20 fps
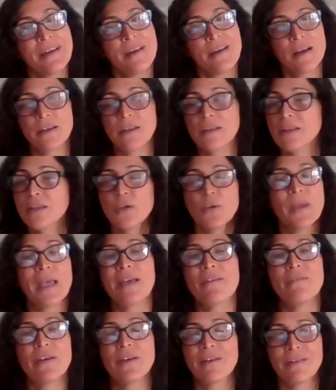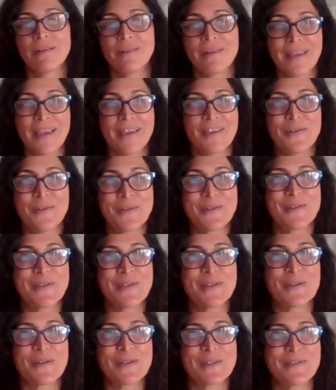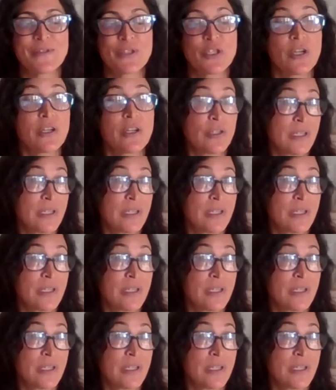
I don't think you ever get used to the loss of a child.